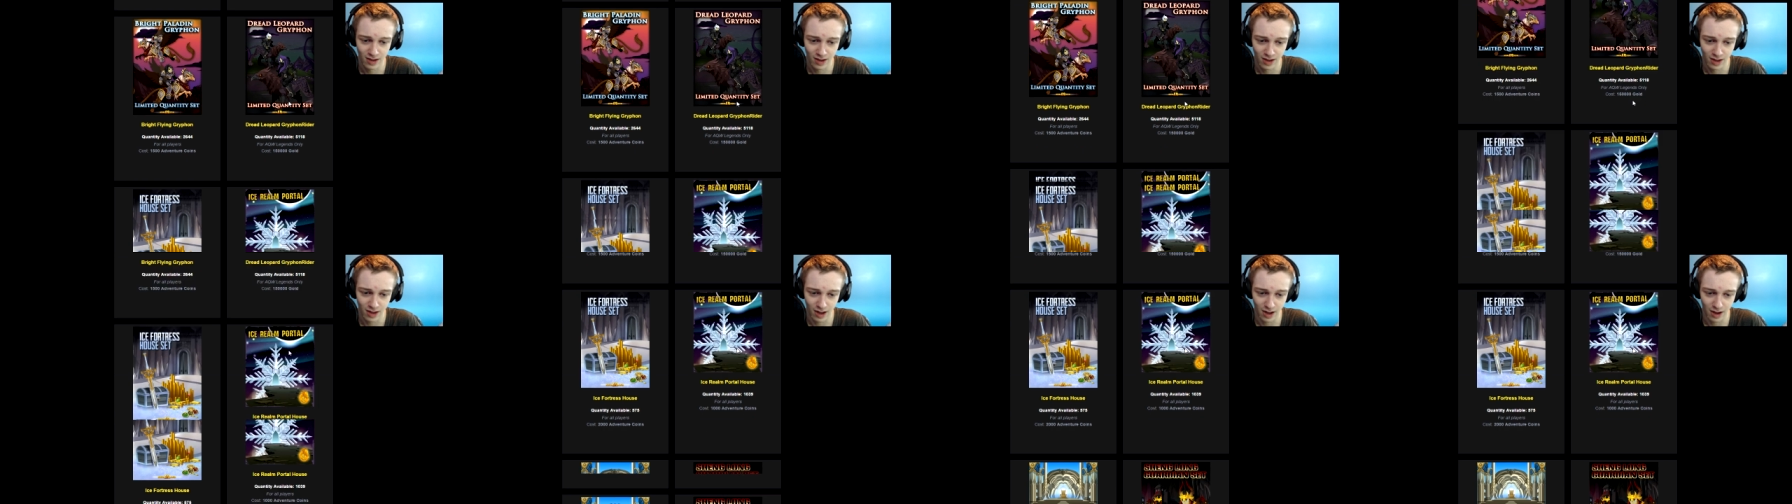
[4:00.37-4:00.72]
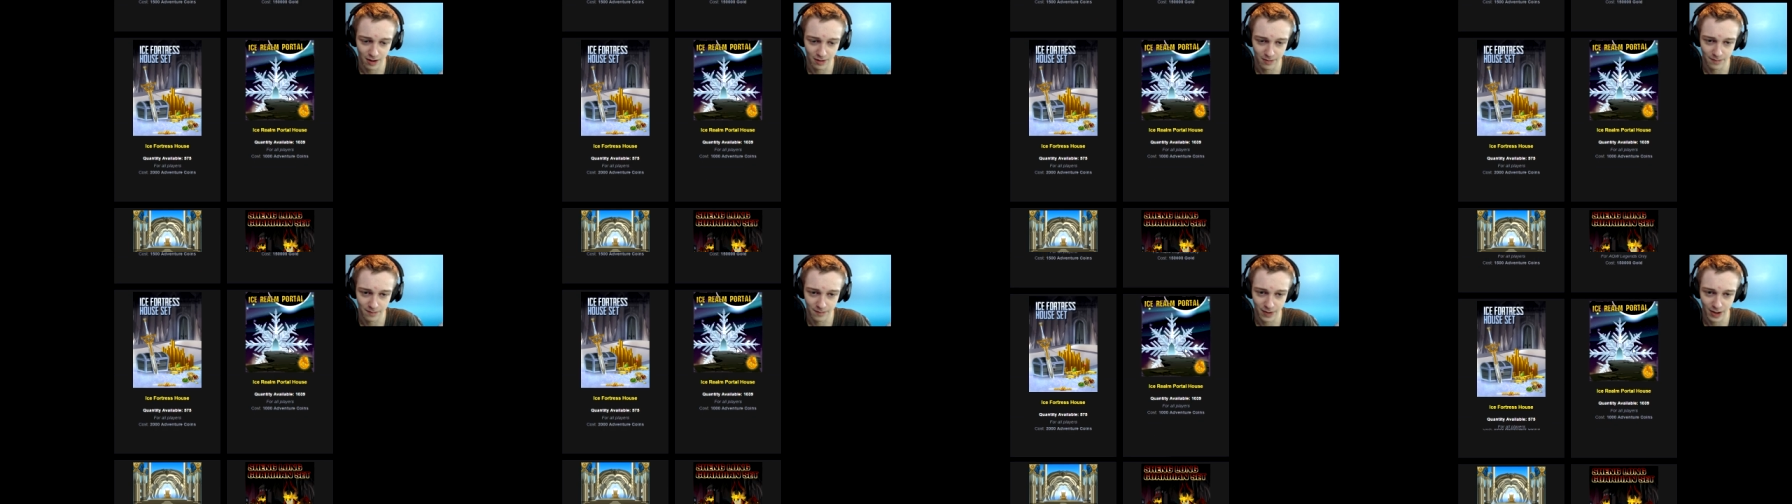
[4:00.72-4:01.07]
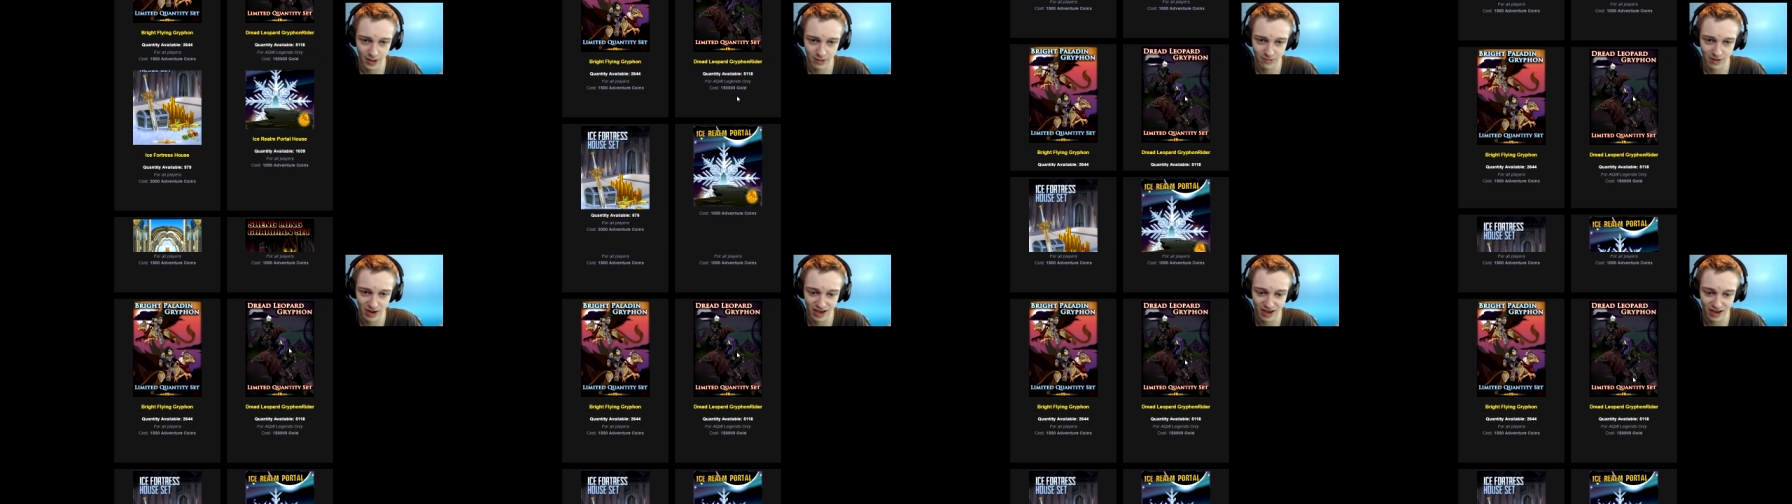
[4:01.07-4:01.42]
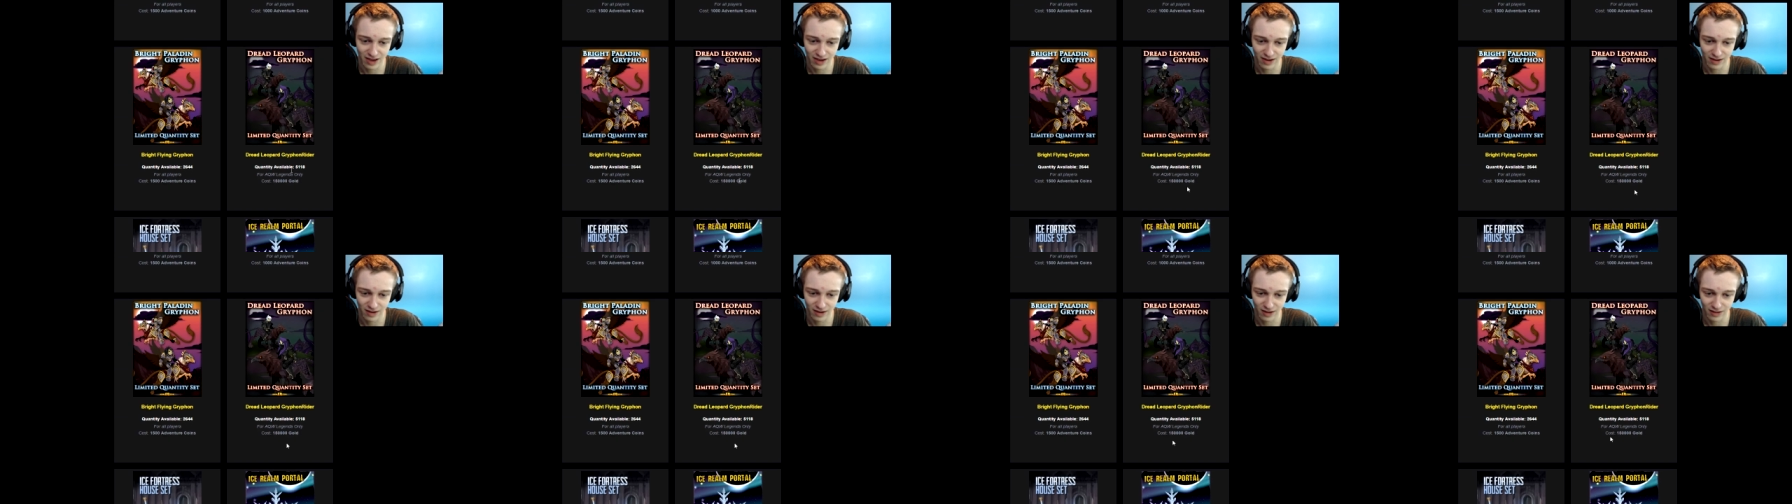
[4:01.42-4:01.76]
Um, by the
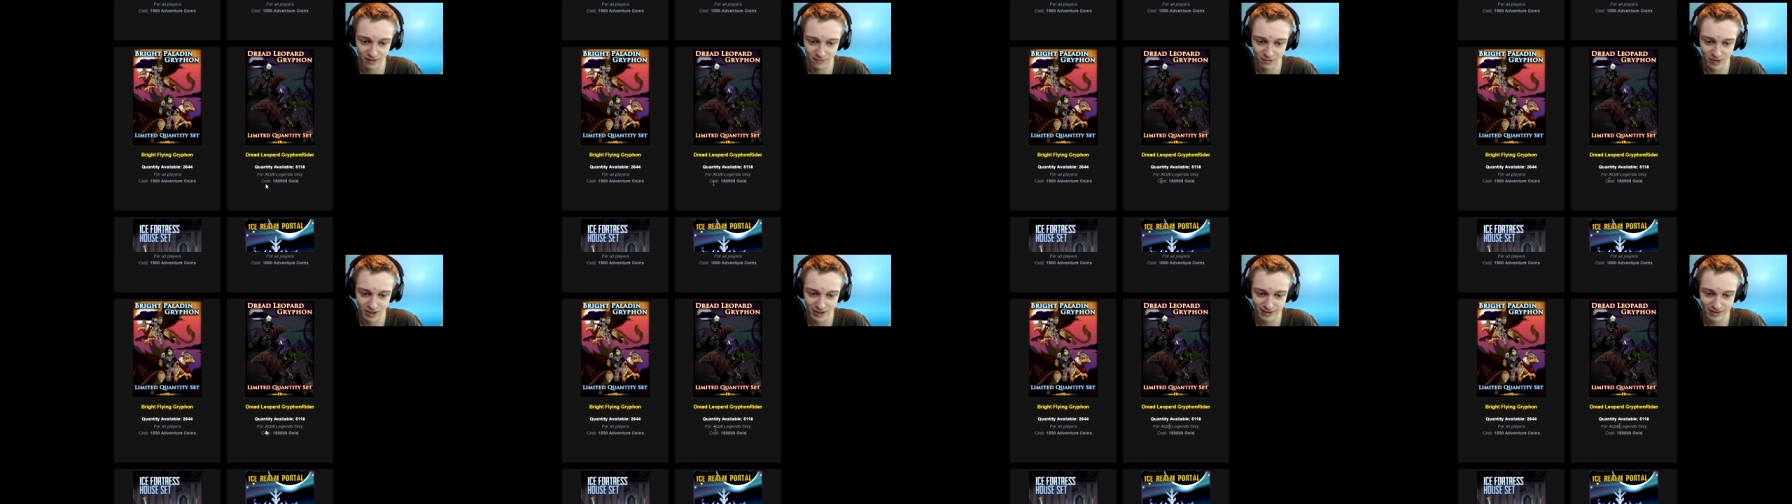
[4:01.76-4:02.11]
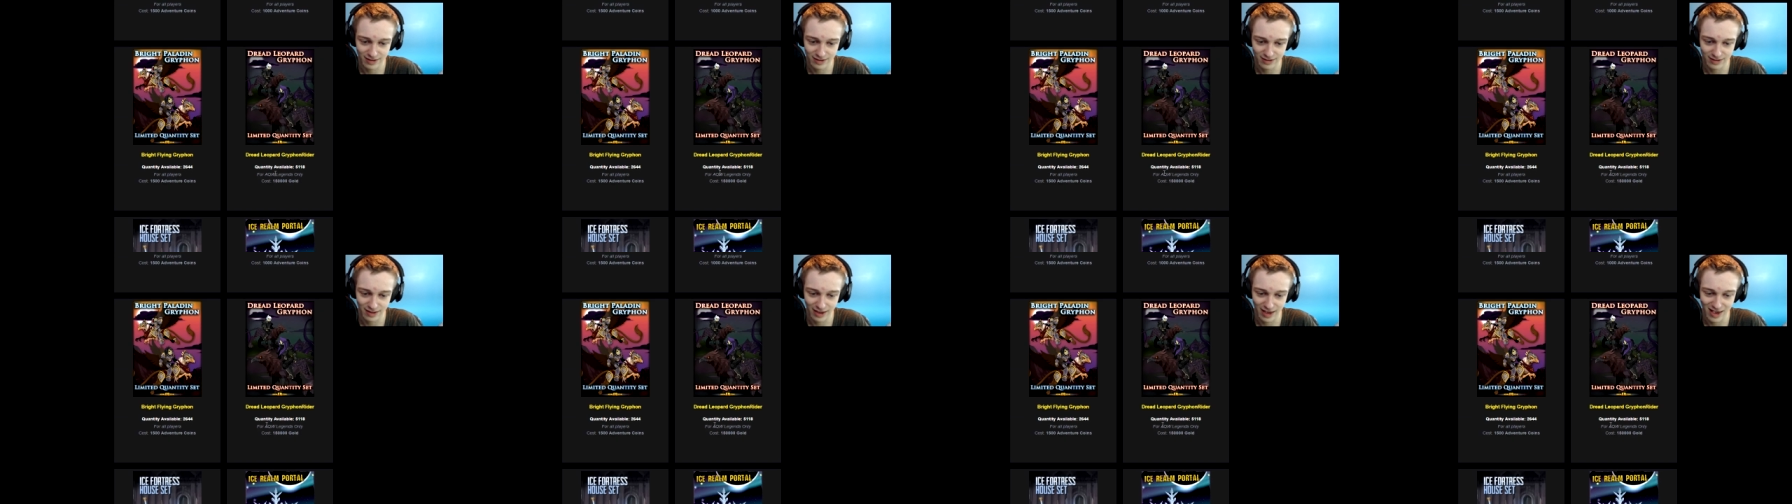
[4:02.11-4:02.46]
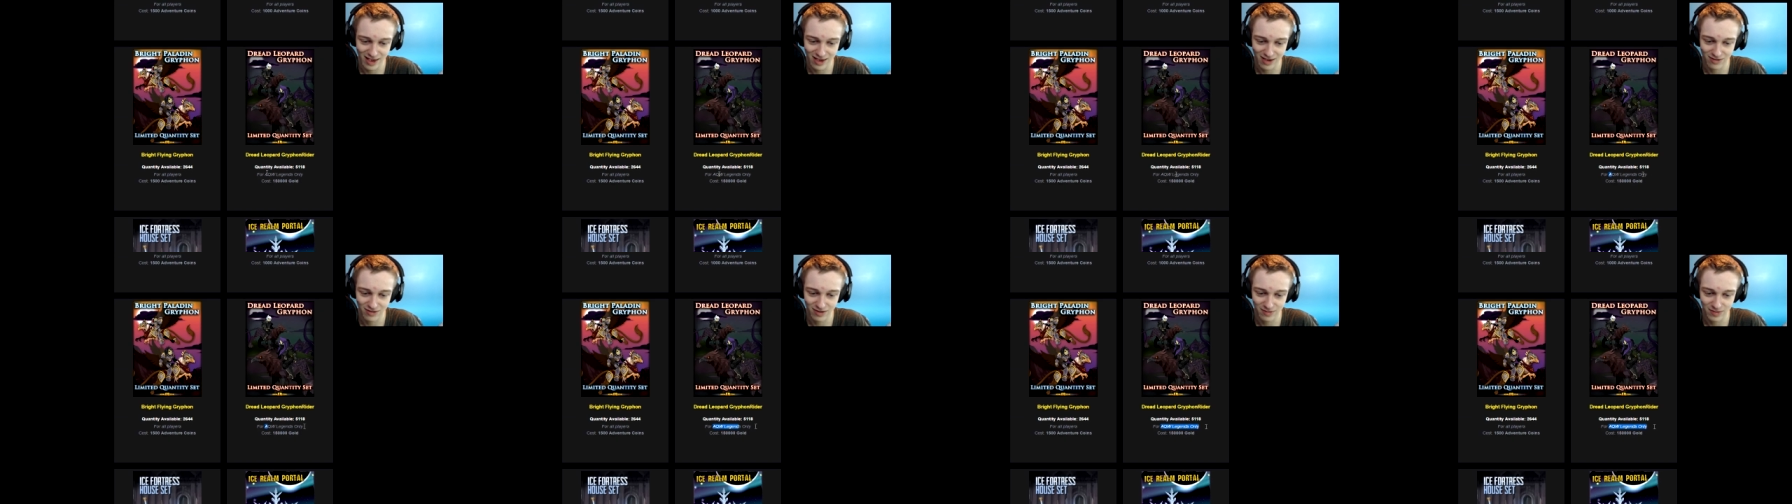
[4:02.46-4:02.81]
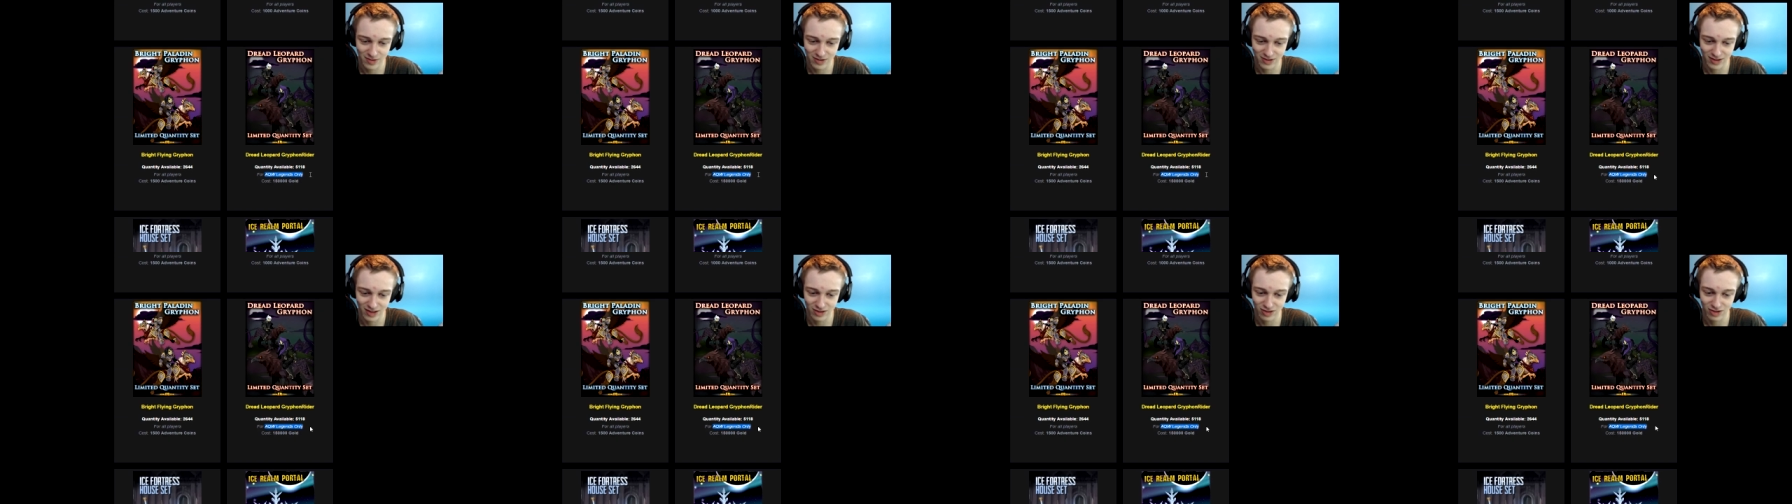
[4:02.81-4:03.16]
way, uh, when it says
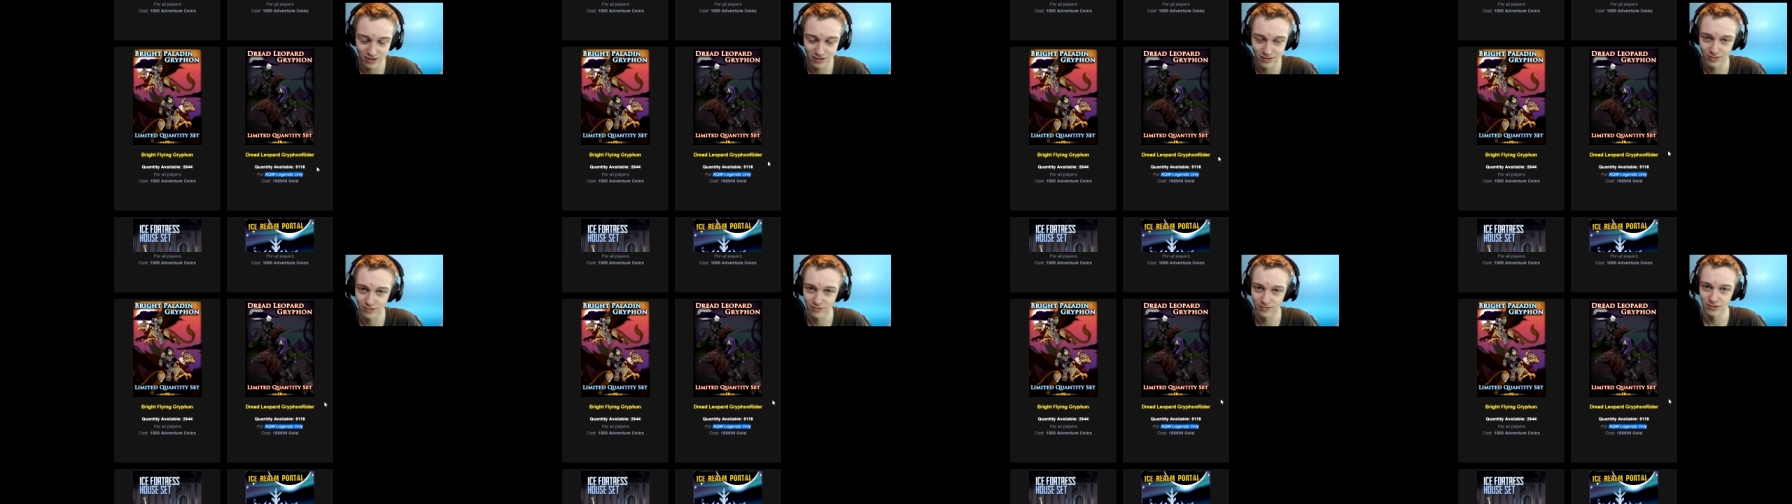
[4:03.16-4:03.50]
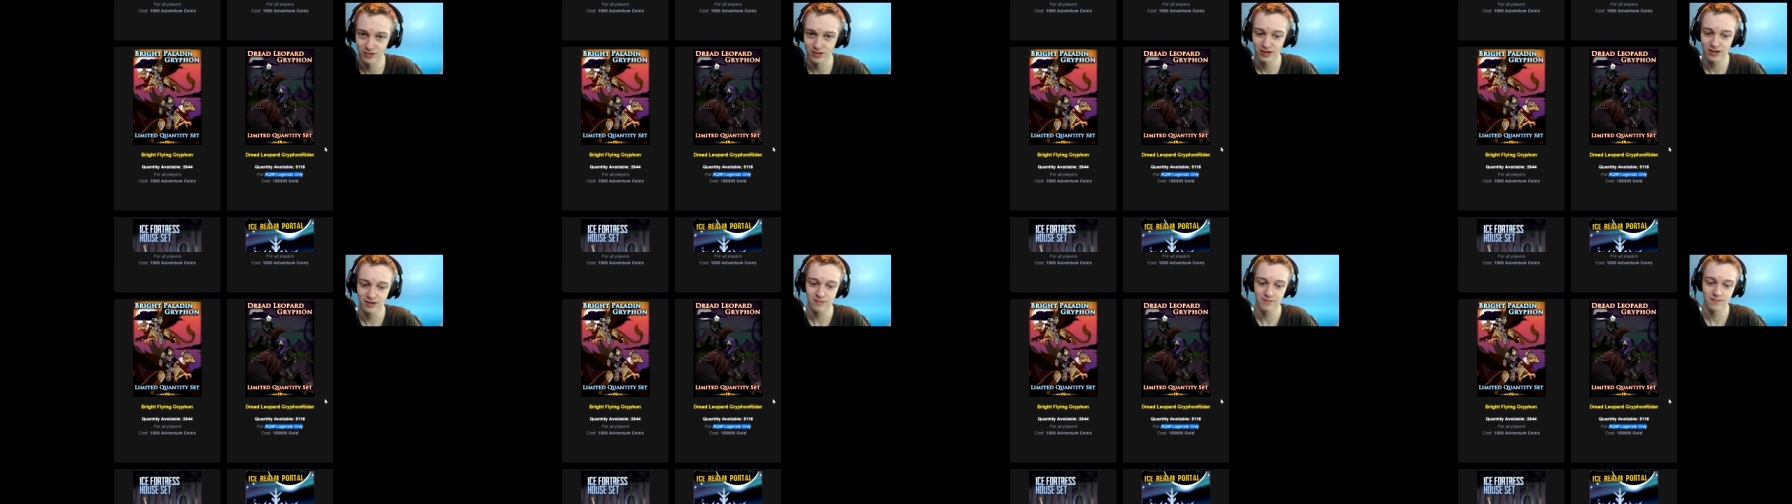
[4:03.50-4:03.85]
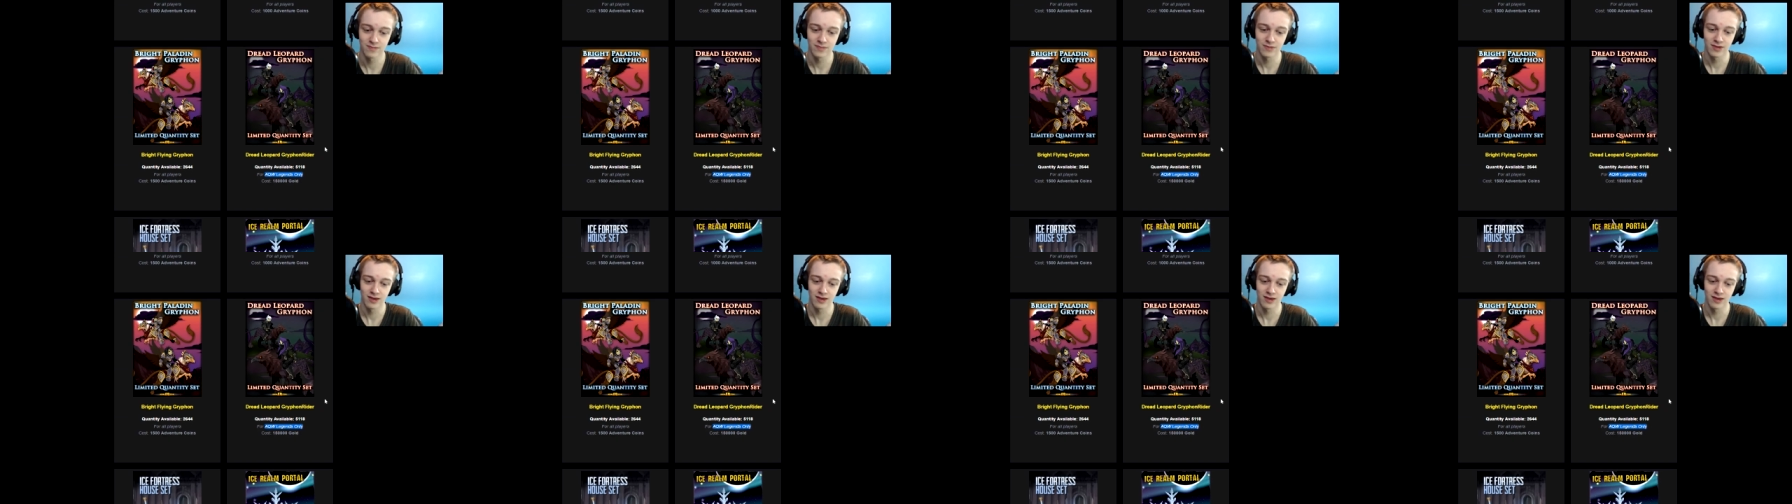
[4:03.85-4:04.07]
AQW Legends only,